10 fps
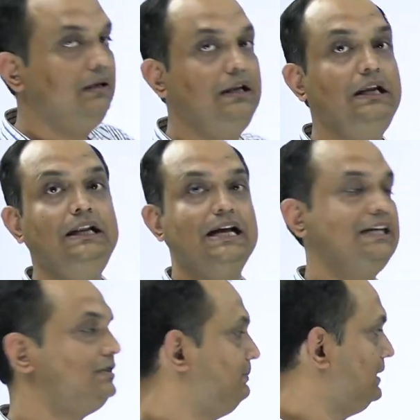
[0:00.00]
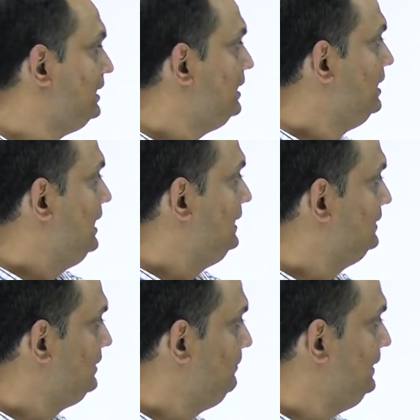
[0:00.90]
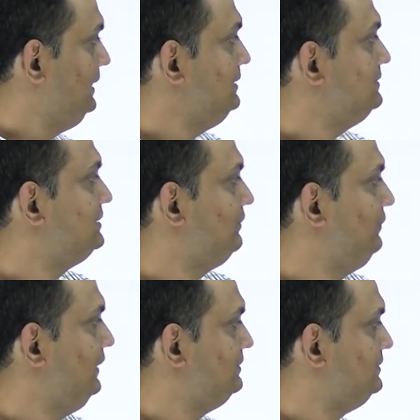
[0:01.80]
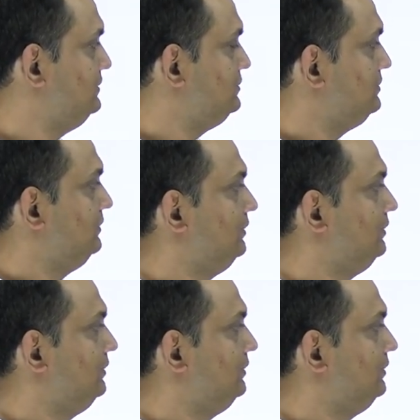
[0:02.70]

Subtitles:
linea aspera, and the remaining surface is,